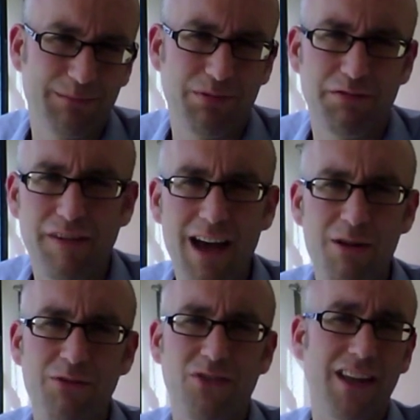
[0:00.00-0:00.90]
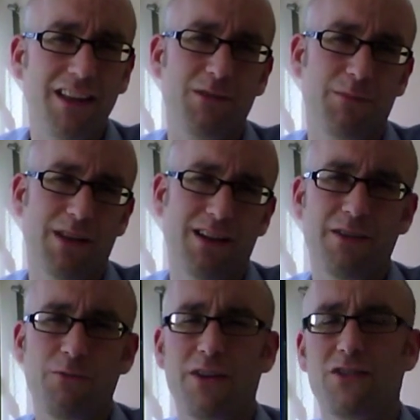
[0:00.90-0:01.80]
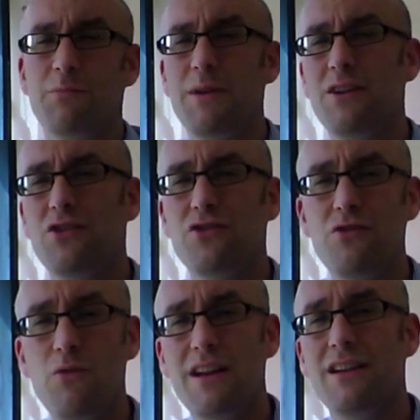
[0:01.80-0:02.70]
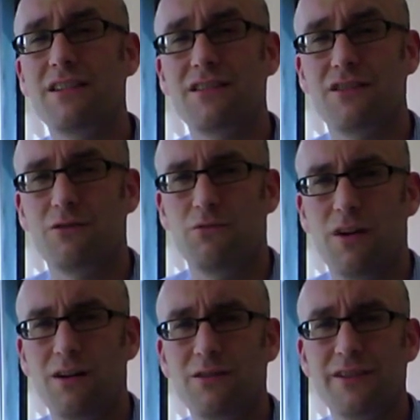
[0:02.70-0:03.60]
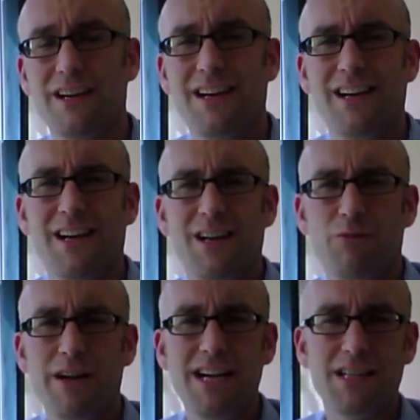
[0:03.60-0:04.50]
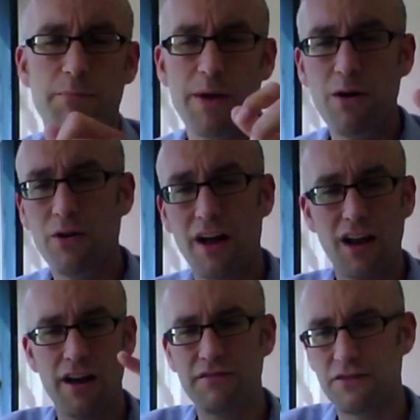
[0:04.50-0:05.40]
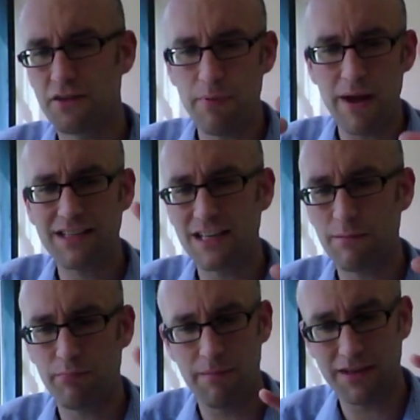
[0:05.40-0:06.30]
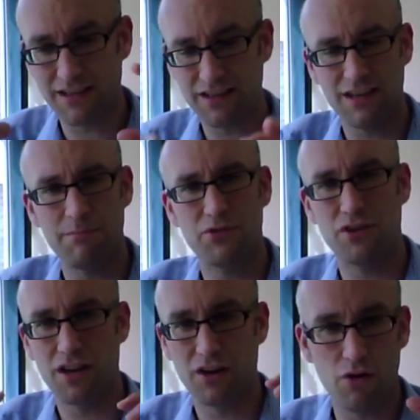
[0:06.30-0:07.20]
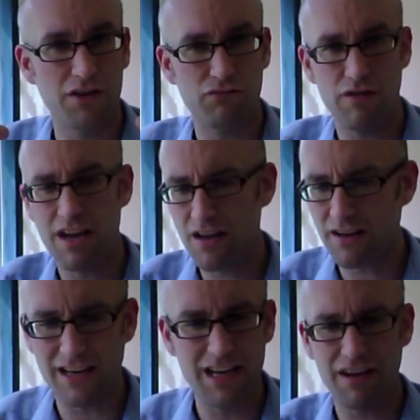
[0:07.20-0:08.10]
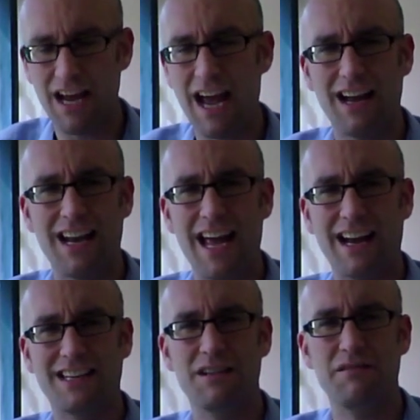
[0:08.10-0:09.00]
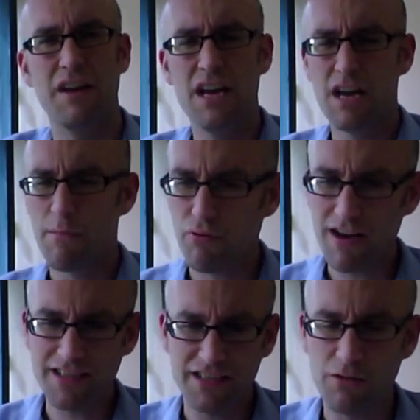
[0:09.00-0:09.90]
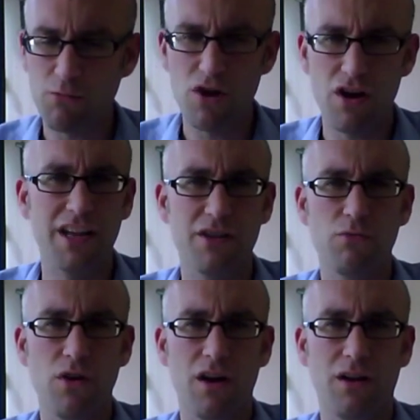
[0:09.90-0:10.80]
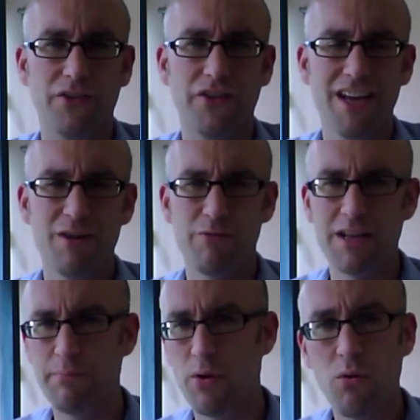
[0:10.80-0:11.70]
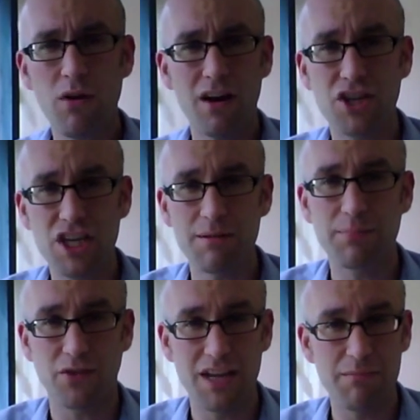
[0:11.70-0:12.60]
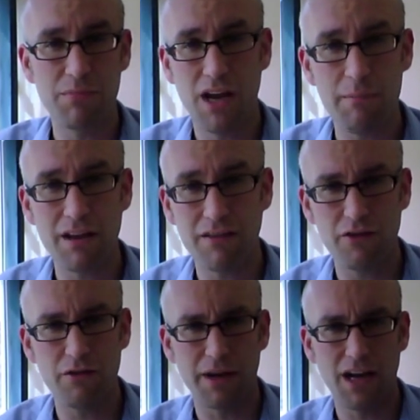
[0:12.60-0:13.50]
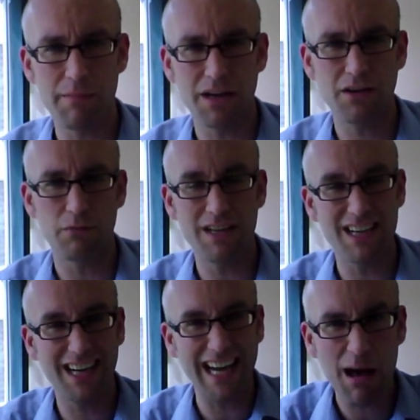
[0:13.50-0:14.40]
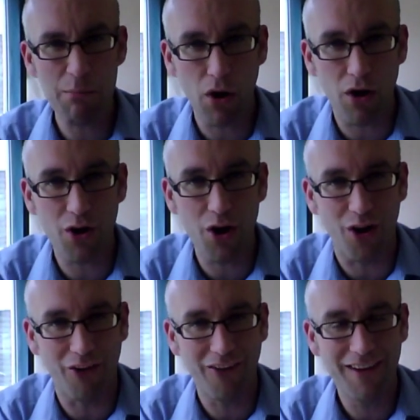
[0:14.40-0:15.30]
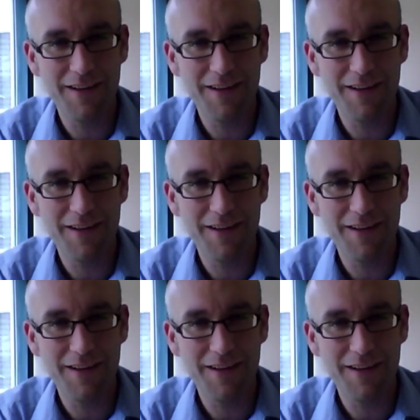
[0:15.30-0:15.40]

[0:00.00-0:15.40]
Profound sentiment. In other words, to be a true witness to the world, we need to build our lives on the basic premise and assumption that God is real and living and active, present and at work in the world. We need to put all our chips on him coming through and coming good. We need to gamble on God.